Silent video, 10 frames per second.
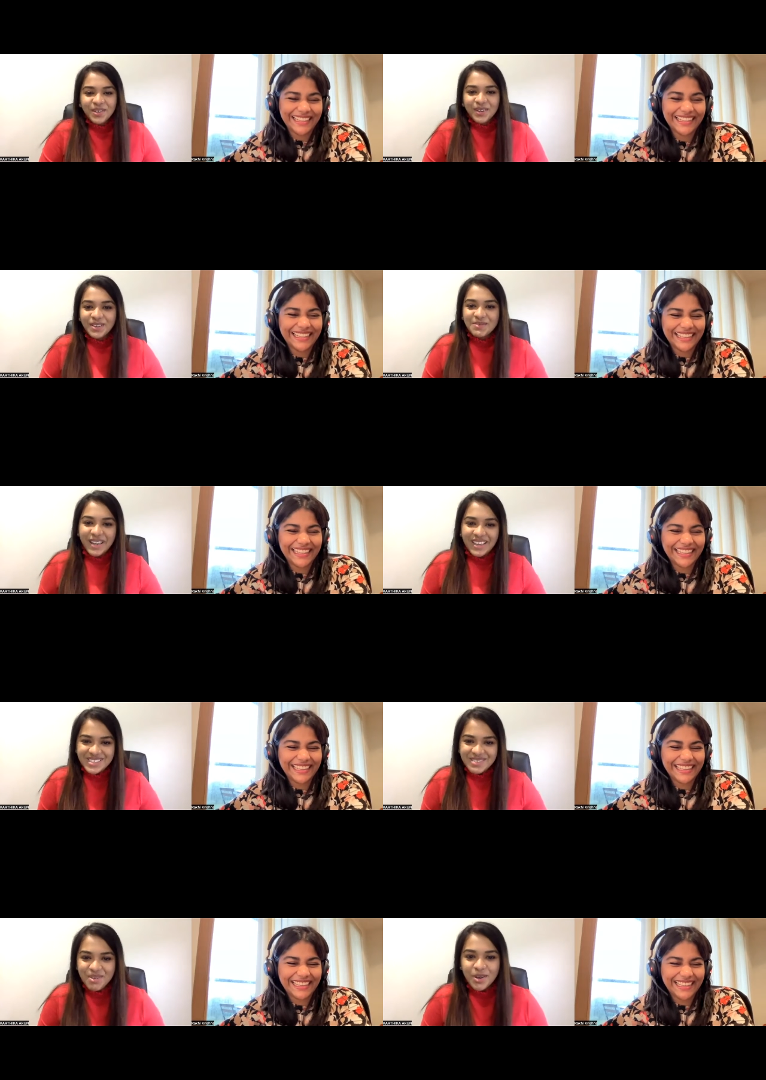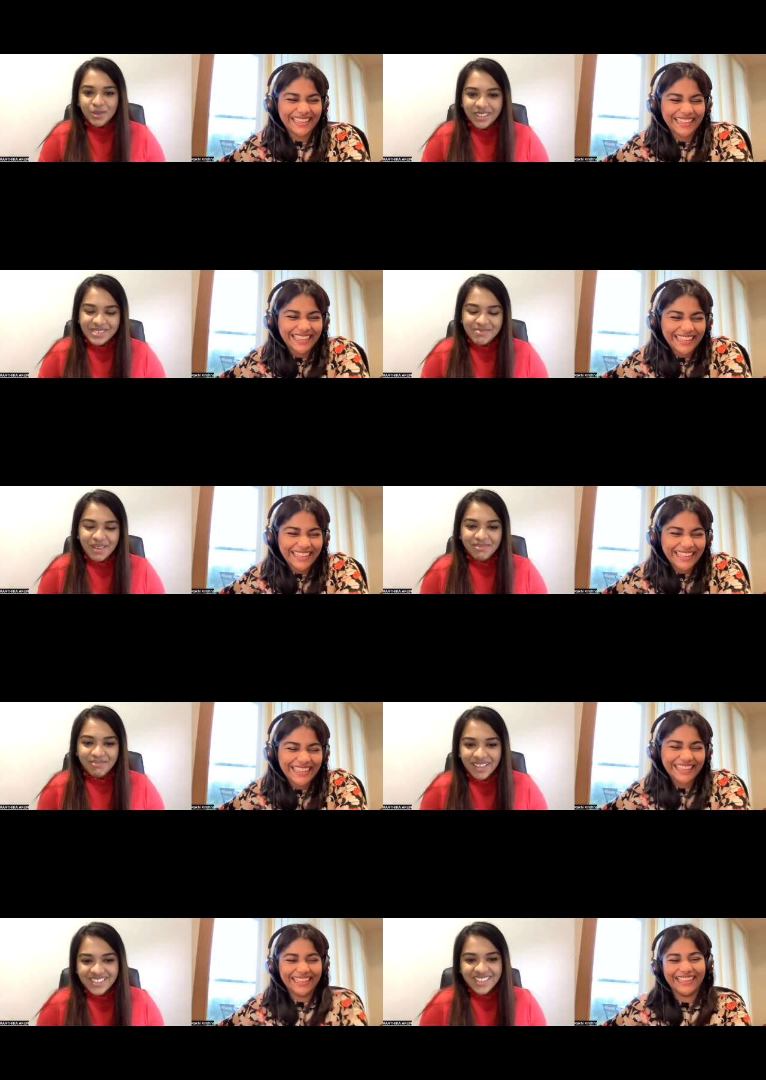Speaker 1: for inviting me over. It's my
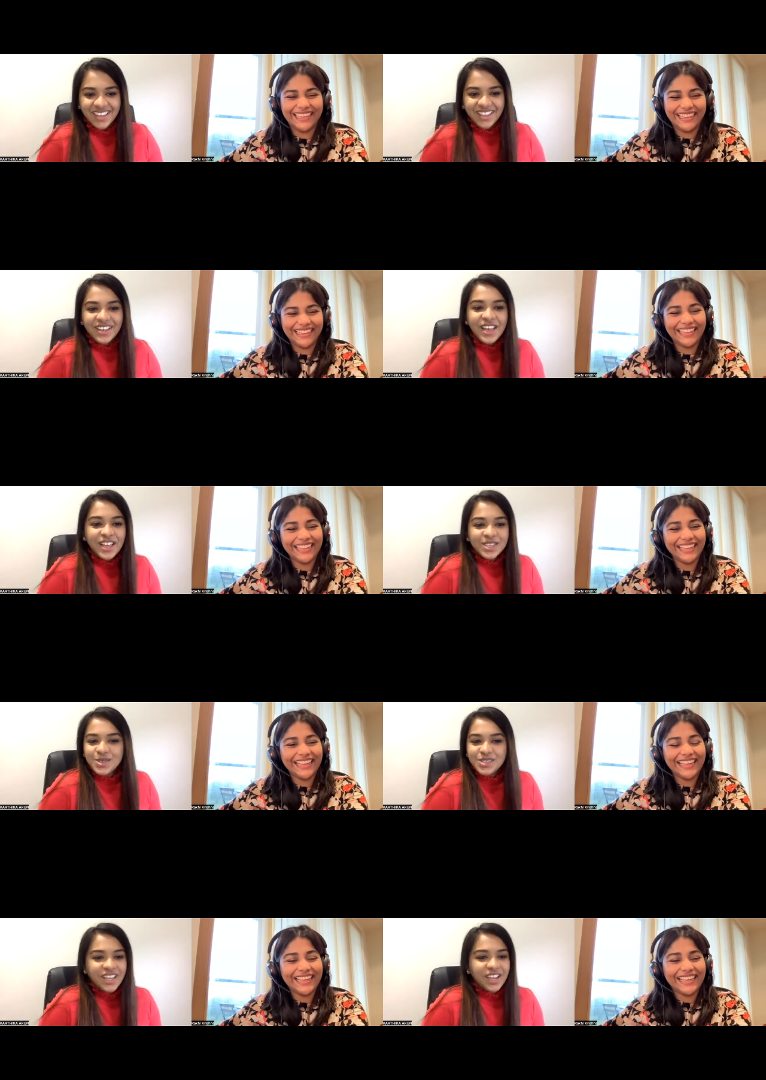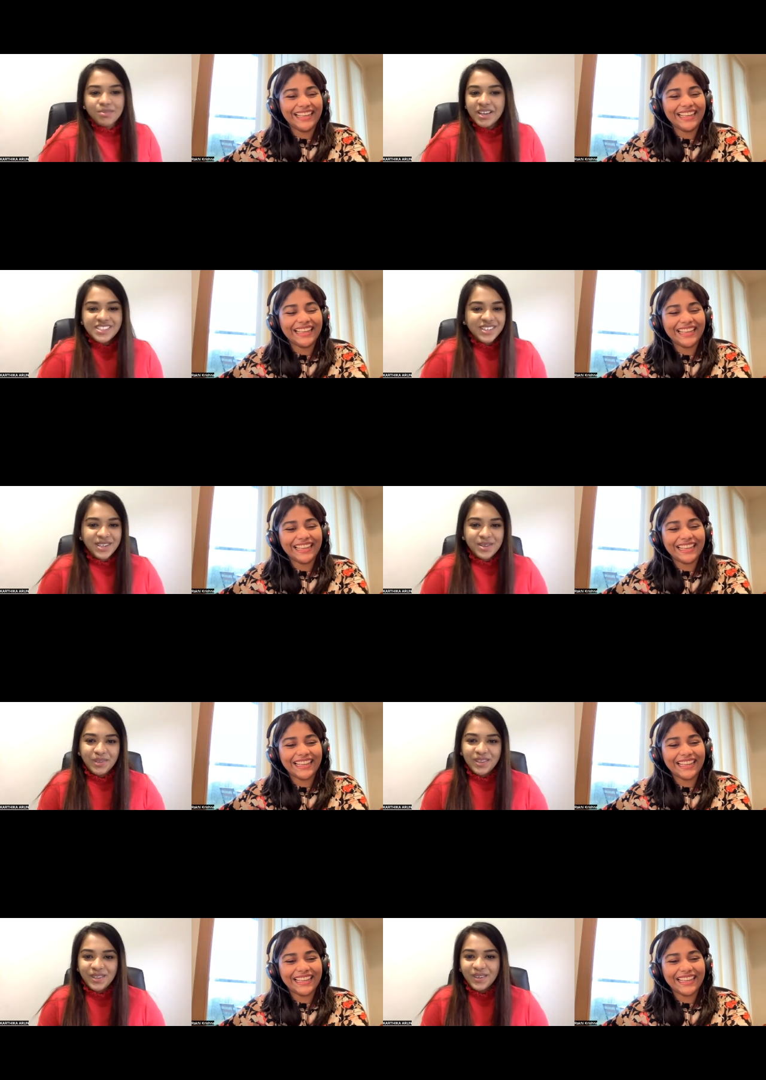pleasure to share my journey with
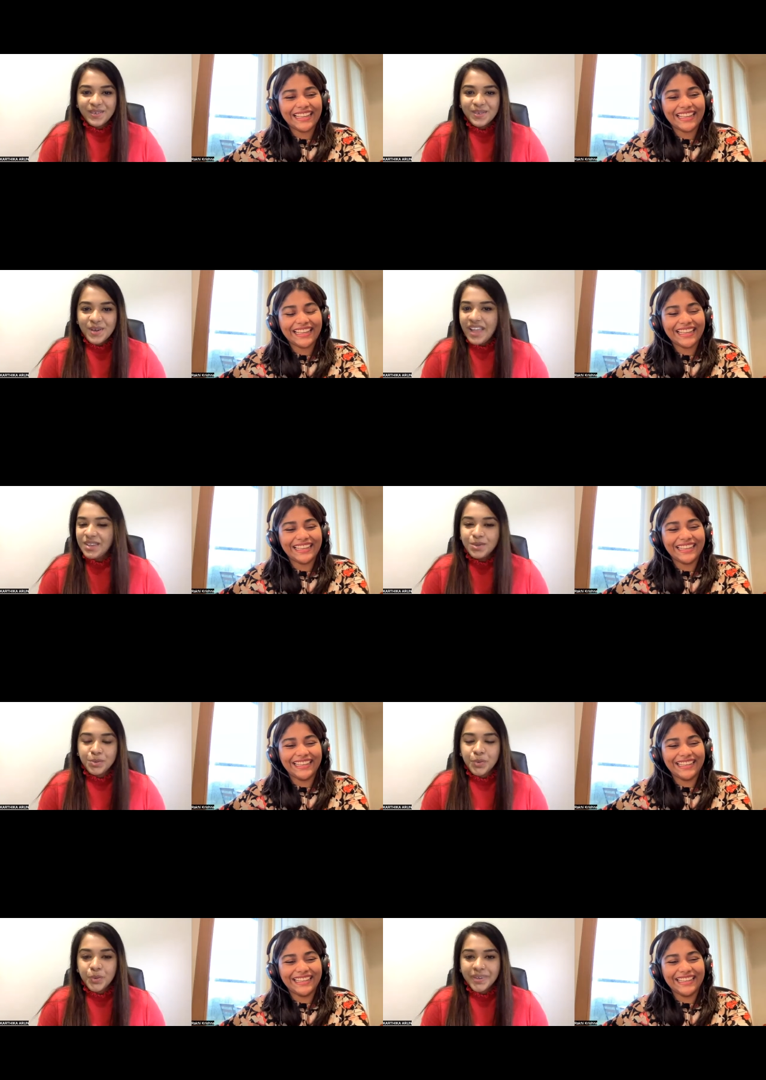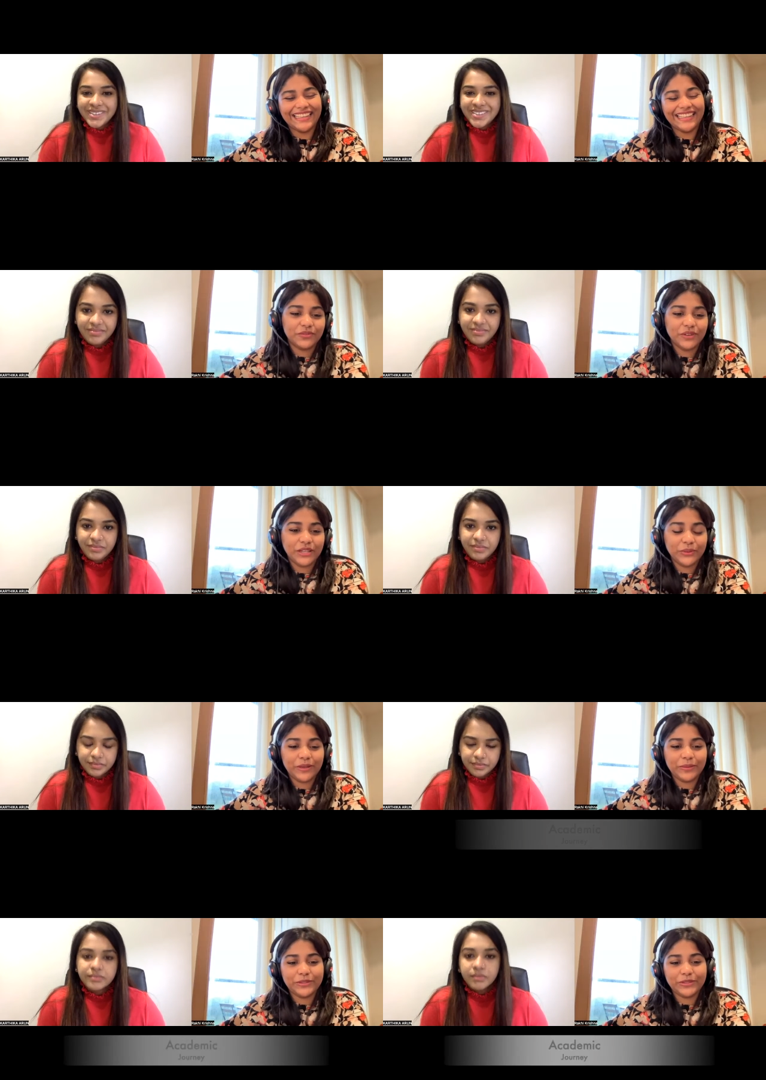you and your viewers.
Speaker 2: Will you be
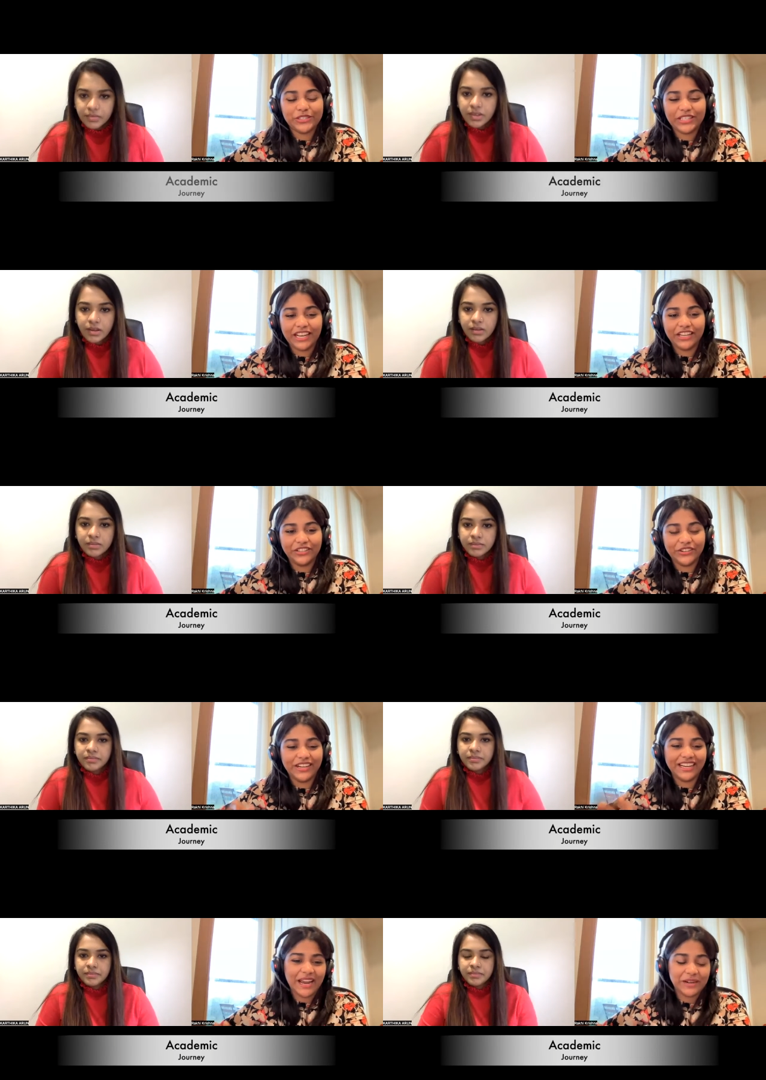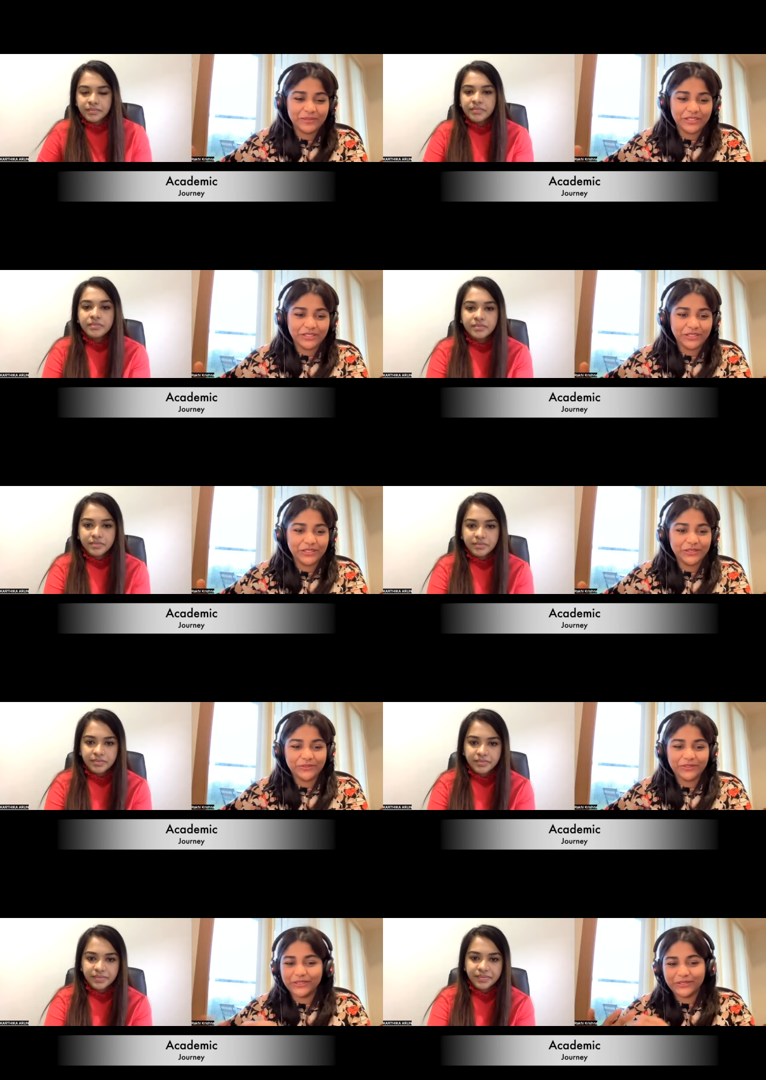able to share your academic journey so
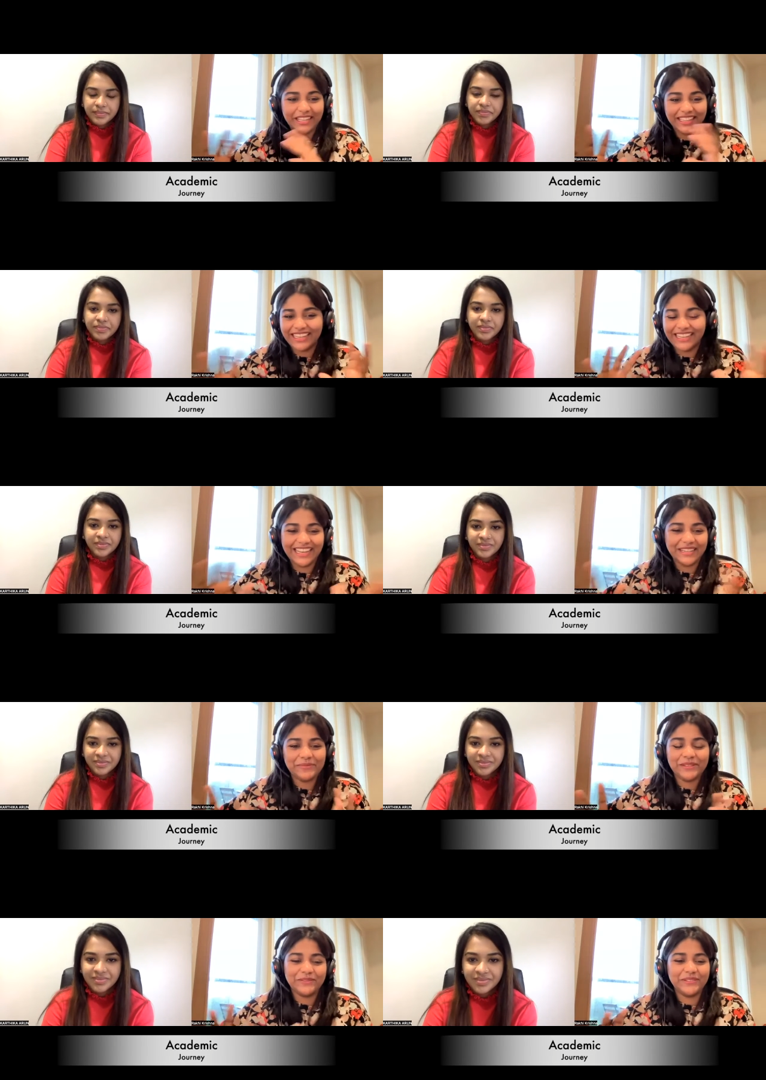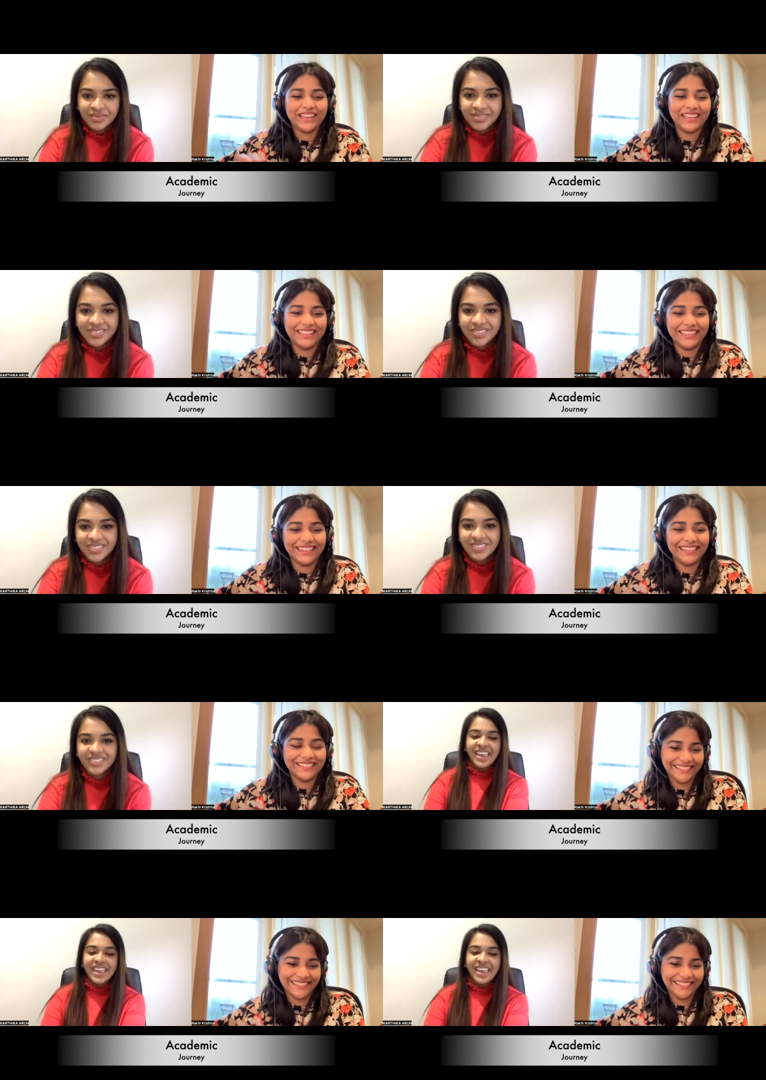far so that they can get a bit of an idea?